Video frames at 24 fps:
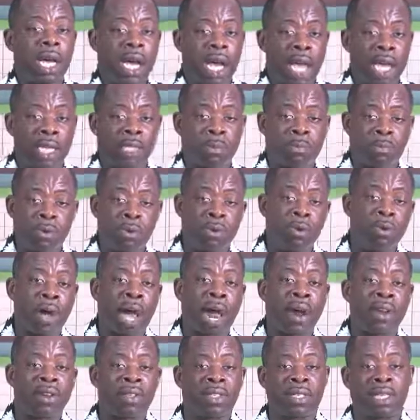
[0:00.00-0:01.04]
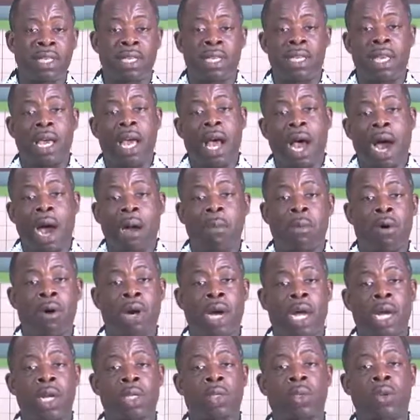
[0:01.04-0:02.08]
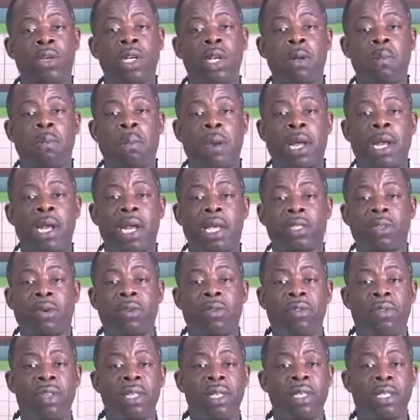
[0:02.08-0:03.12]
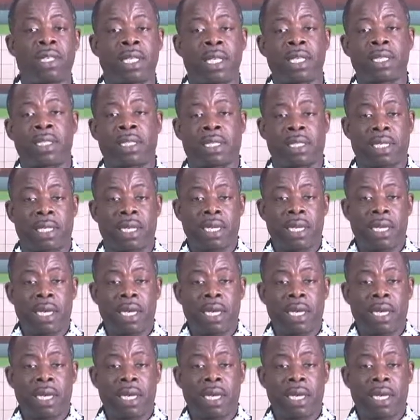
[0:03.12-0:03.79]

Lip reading: SPURC, among others. So the dependence on these things